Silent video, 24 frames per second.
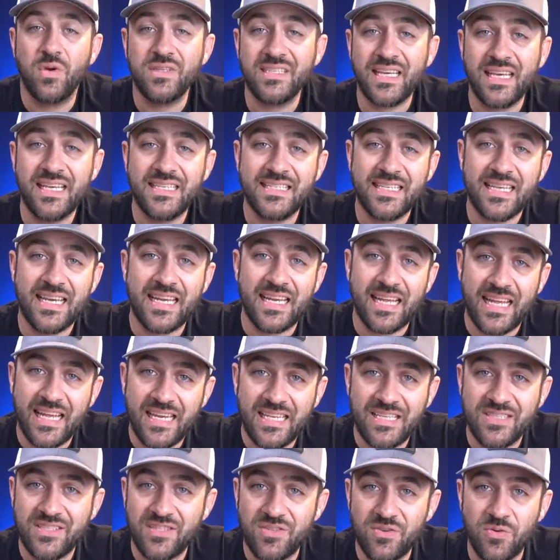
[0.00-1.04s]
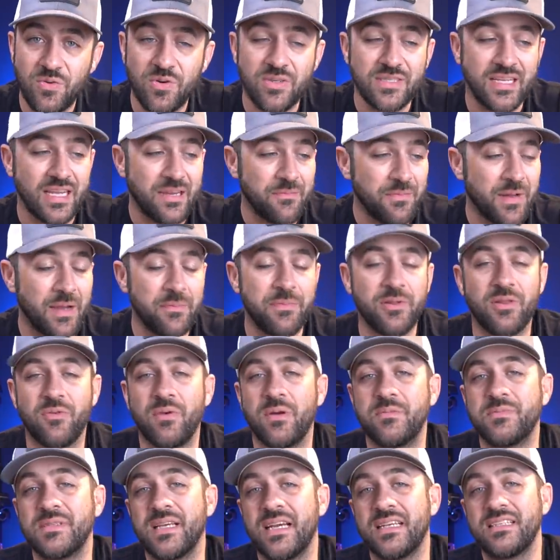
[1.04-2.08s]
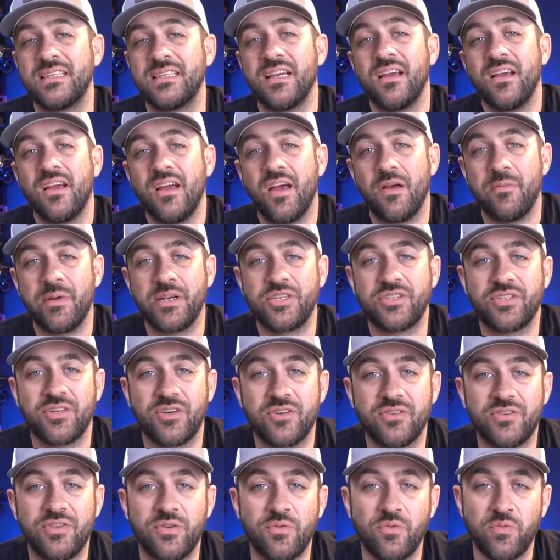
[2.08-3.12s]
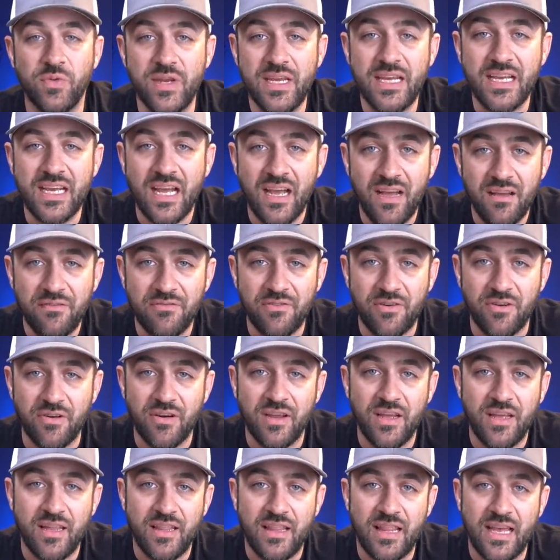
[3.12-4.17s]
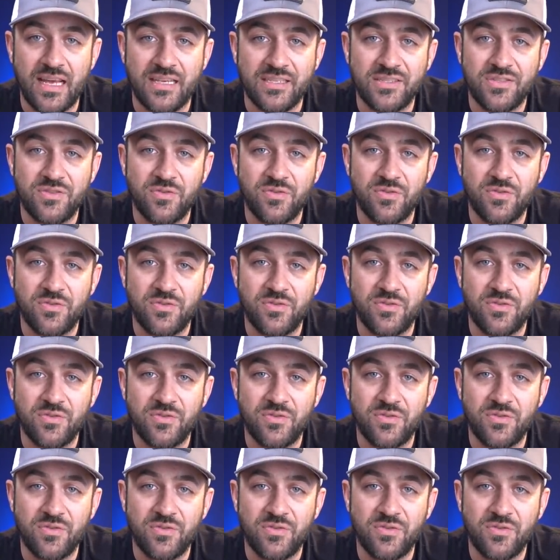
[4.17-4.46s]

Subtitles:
Once I see it hitting stores and popular websites, I'll make sure to recover that